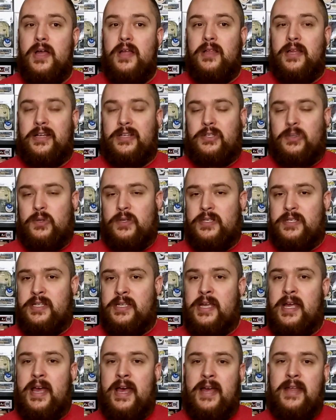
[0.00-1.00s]
Like towards
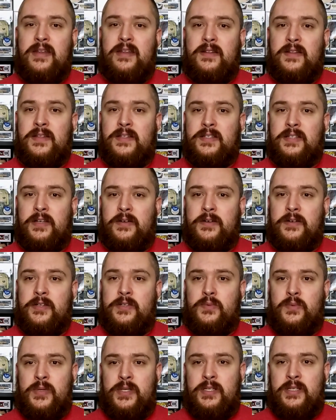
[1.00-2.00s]
the end of the
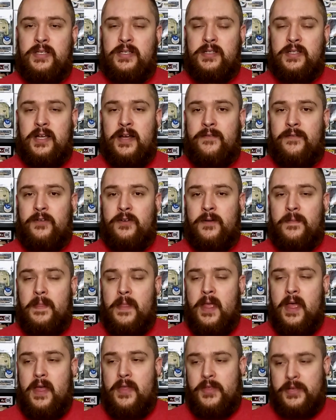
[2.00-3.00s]
series, we discover
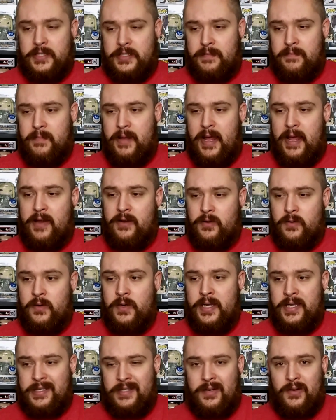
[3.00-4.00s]
this man who
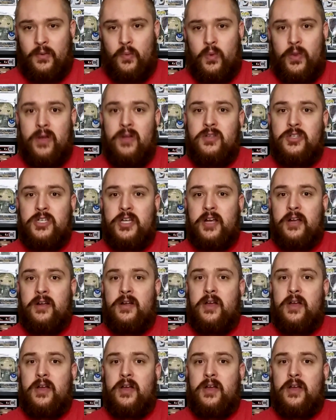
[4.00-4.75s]
is in a wheelchair